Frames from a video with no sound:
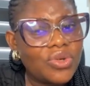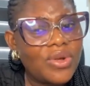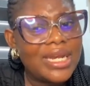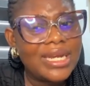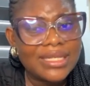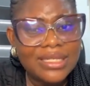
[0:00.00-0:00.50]

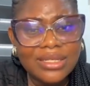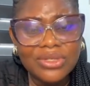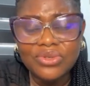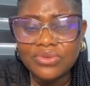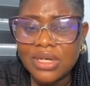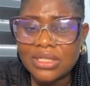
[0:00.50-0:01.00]
Don't
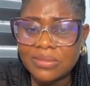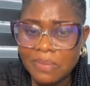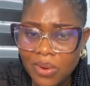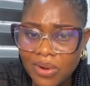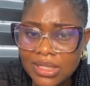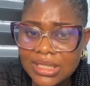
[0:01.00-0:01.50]
listen to
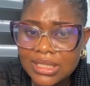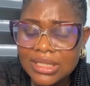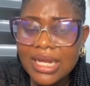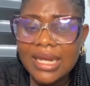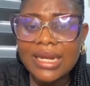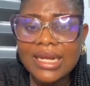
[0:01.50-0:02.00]

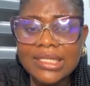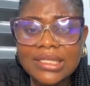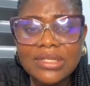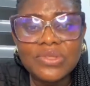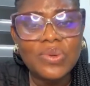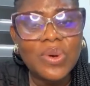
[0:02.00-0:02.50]
respond.
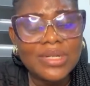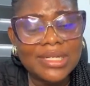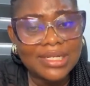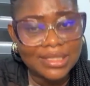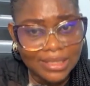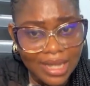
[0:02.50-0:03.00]
Listen to
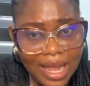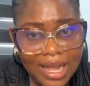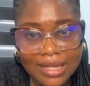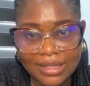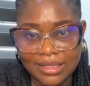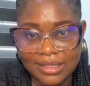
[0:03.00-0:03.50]

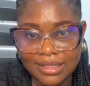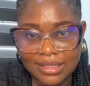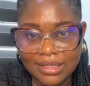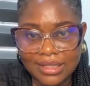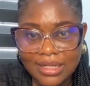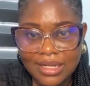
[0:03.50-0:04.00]
understand.
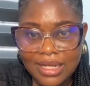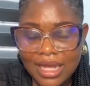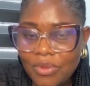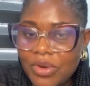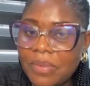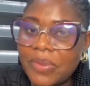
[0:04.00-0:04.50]

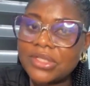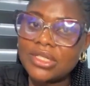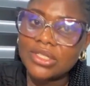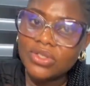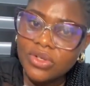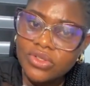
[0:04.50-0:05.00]
And when the
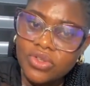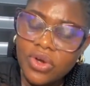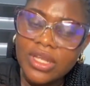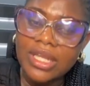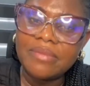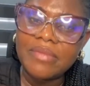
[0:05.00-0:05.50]
person is done
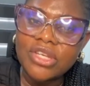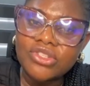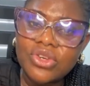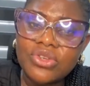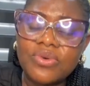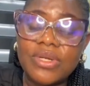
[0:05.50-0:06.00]
talking, make
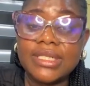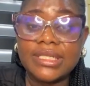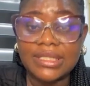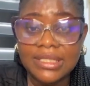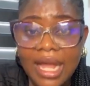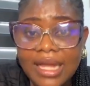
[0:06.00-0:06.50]
sure you
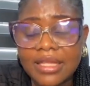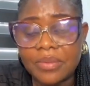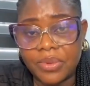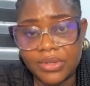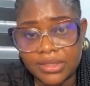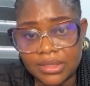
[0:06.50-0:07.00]
understand
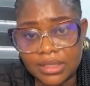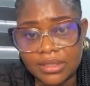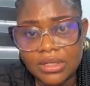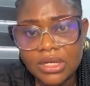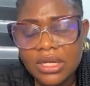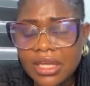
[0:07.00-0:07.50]
the
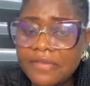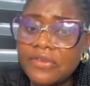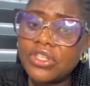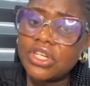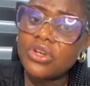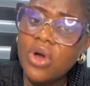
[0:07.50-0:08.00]
person.
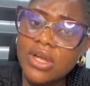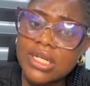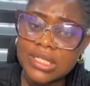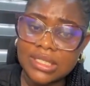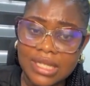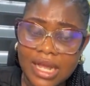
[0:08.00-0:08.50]
If you do not
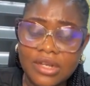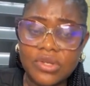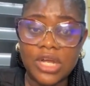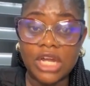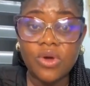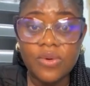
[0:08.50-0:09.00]

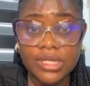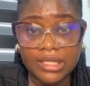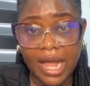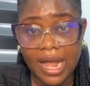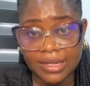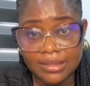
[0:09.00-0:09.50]
understand, you can
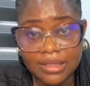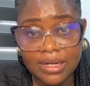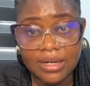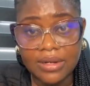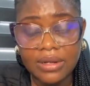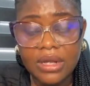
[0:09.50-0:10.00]
always ask,
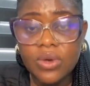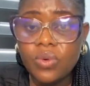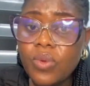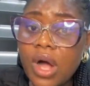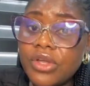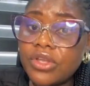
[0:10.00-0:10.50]

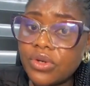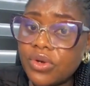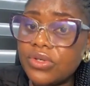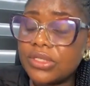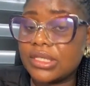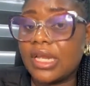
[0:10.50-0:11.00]
well,
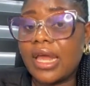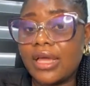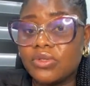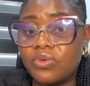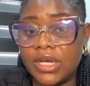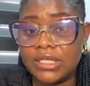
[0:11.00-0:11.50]
you said
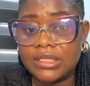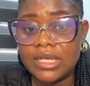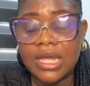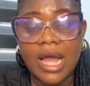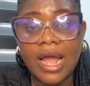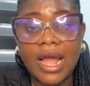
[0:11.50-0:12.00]

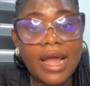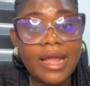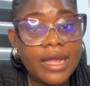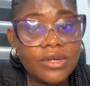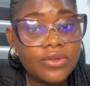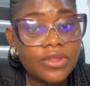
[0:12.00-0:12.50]
XYZ.
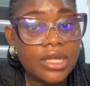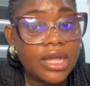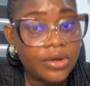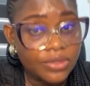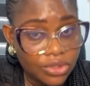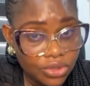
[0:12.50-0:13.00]
I don't
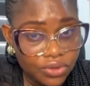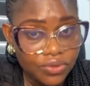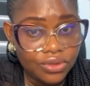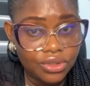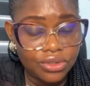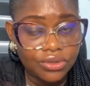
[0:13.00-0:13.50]
think I
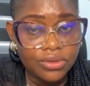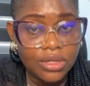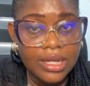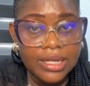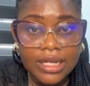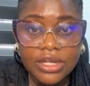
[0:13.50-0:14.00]
understood you.
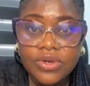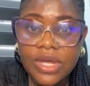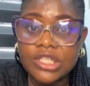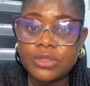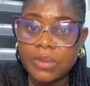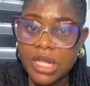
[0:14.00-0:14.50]
Can you
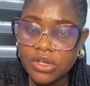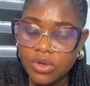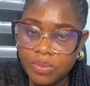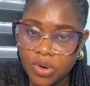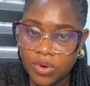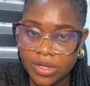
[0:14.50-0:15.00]
explain
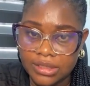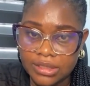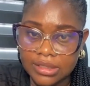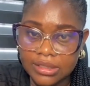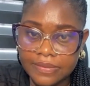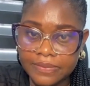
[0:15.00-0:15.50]
your
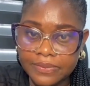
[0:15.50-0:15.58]
point?